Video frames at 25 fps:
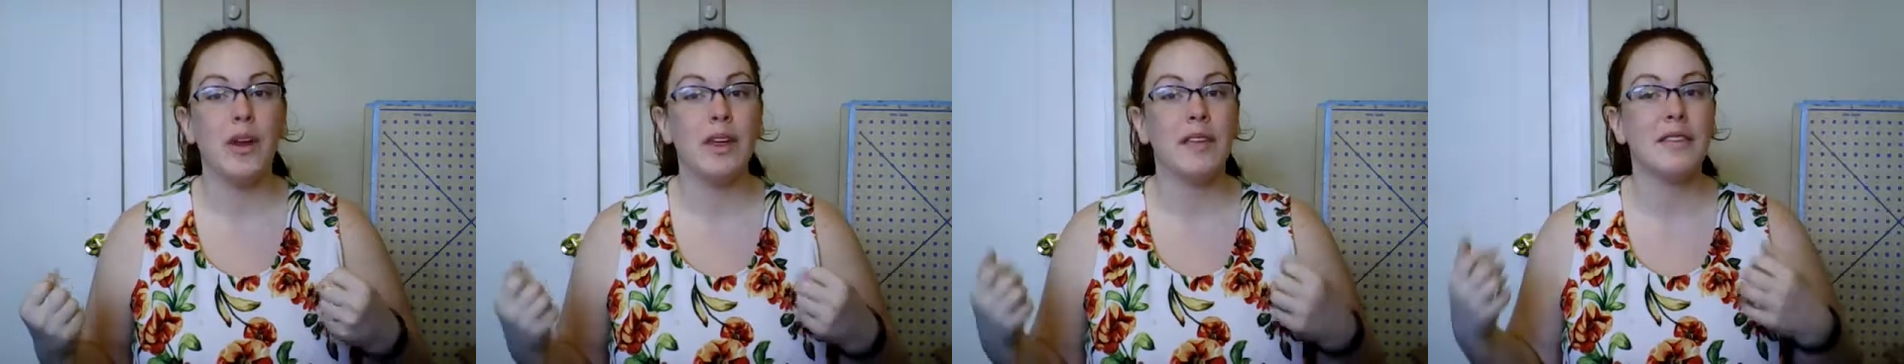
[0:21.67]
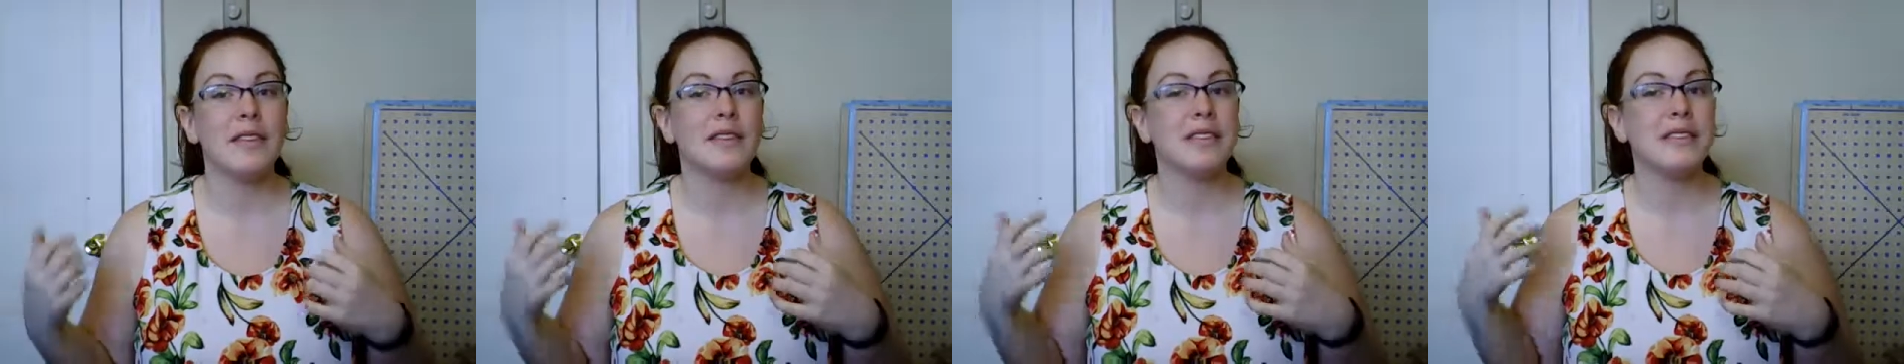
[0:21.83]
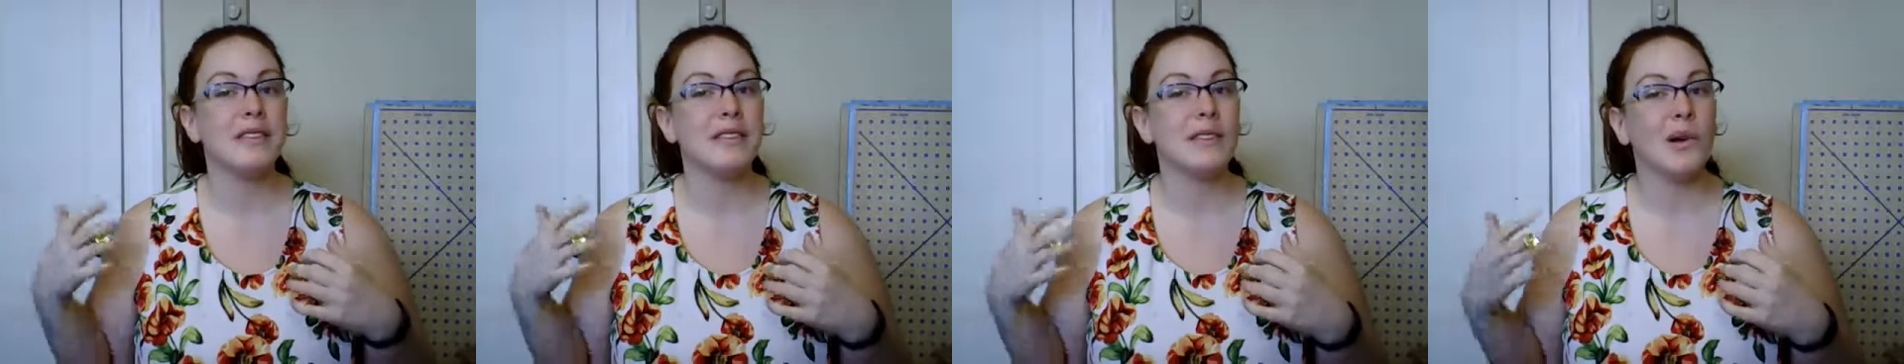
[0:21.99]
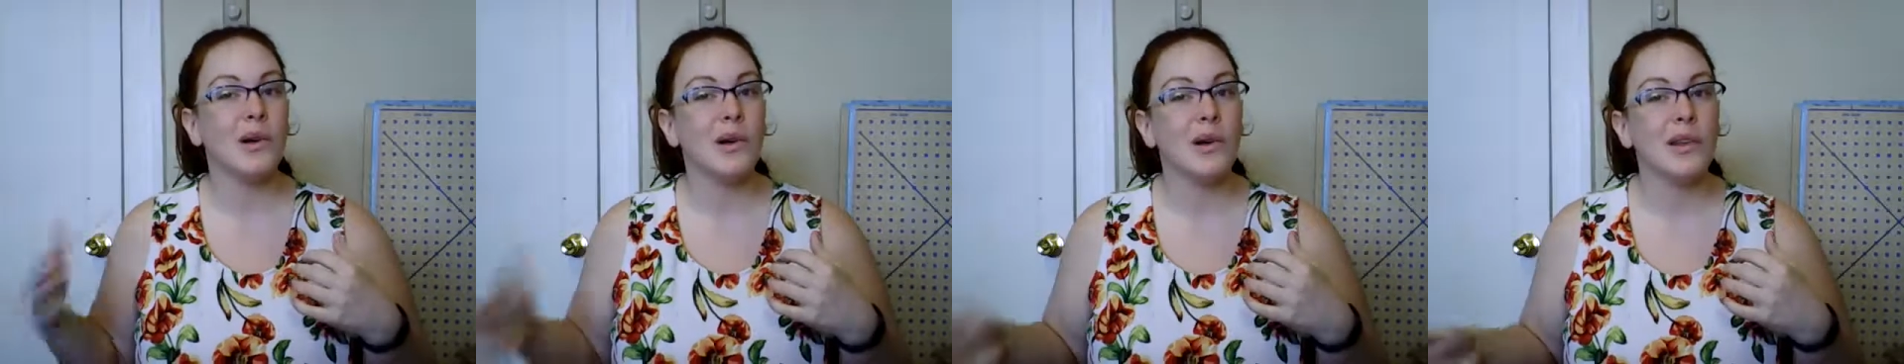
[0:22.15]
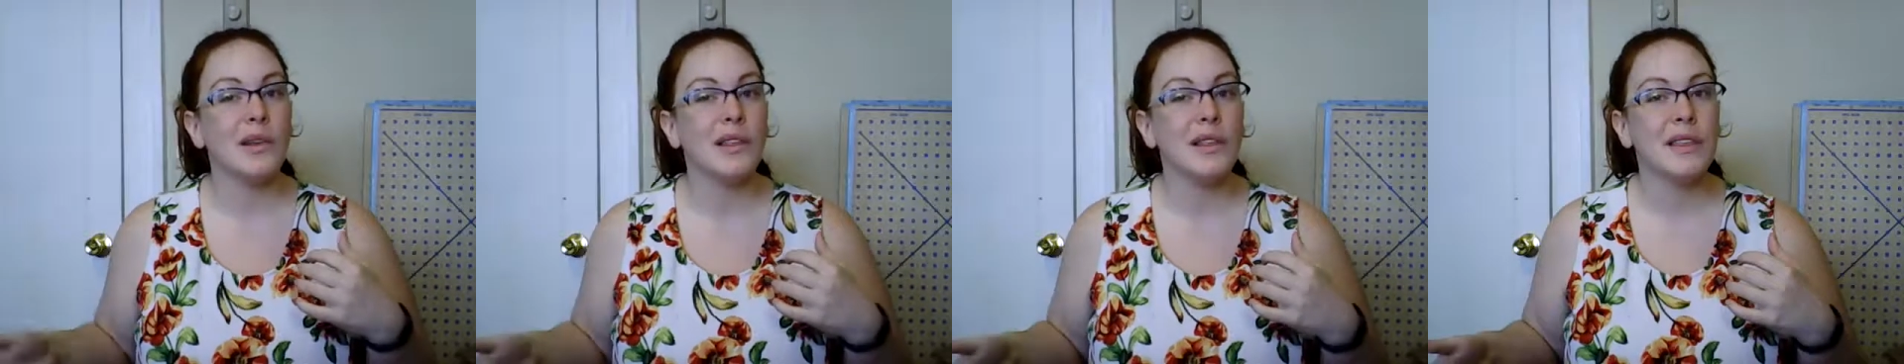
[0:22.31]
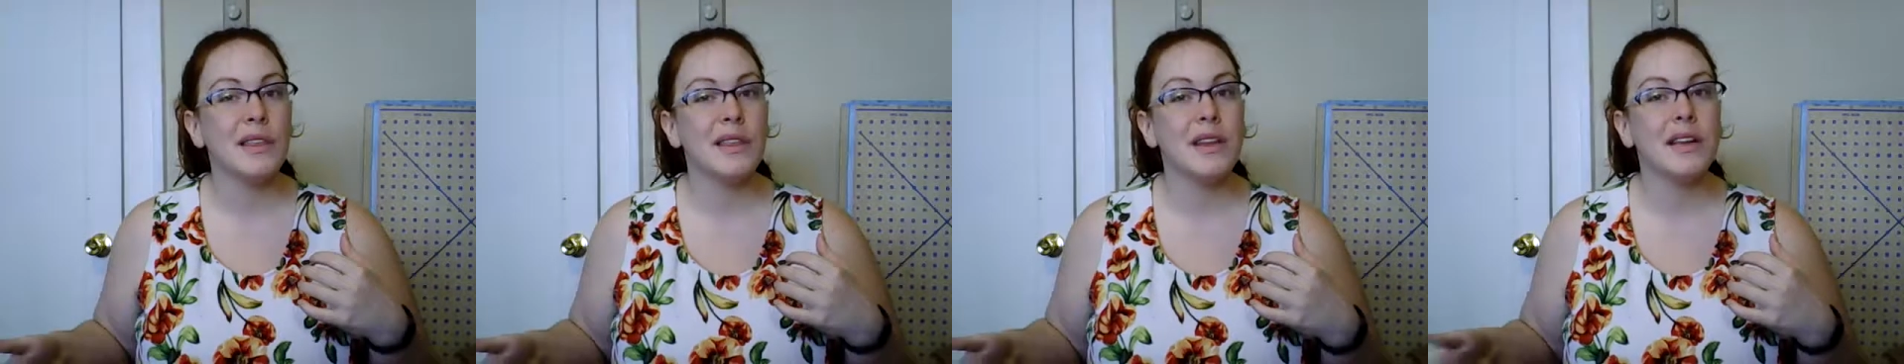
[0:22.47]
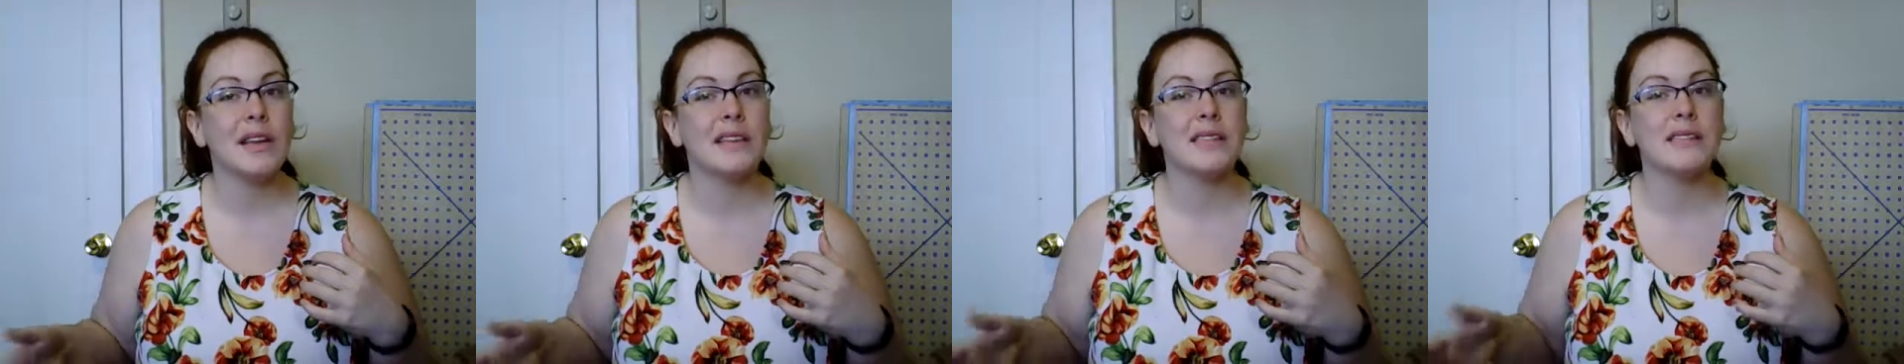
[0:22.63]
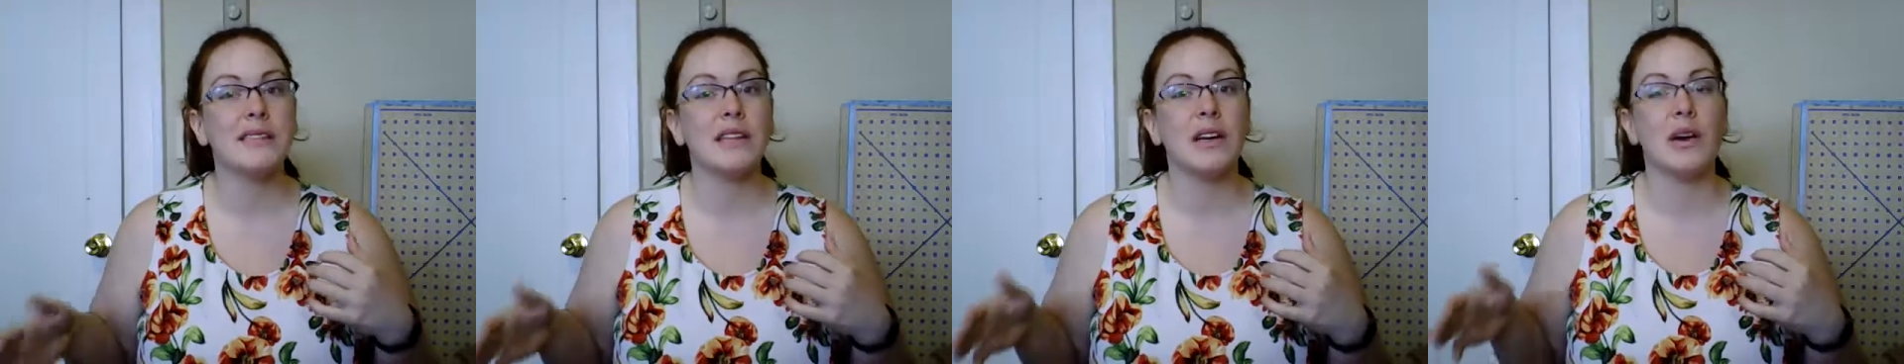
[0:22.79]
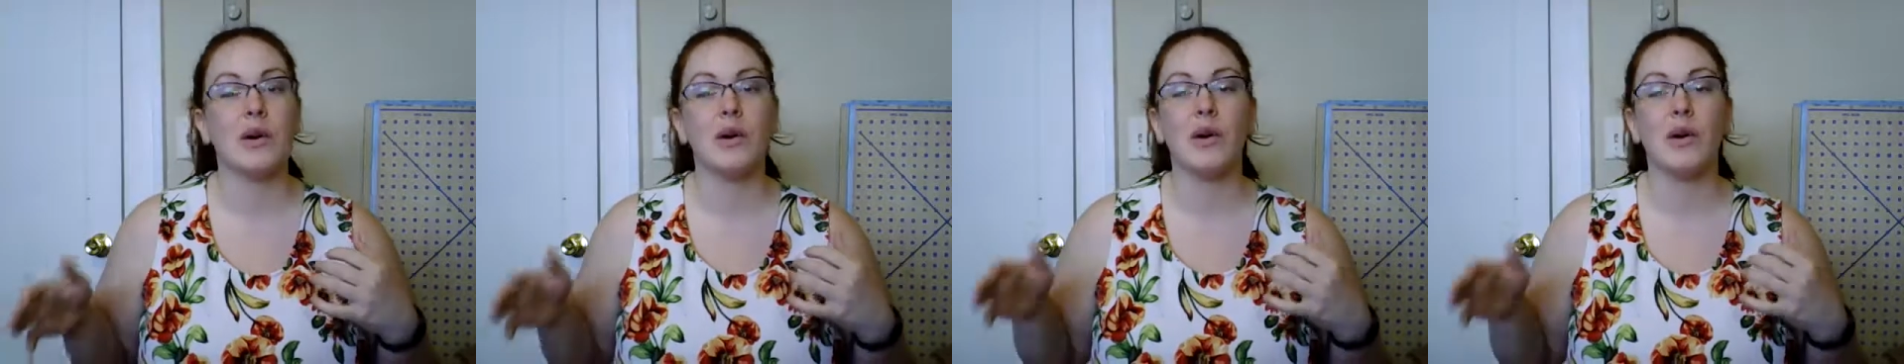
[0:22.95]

And this is all the things that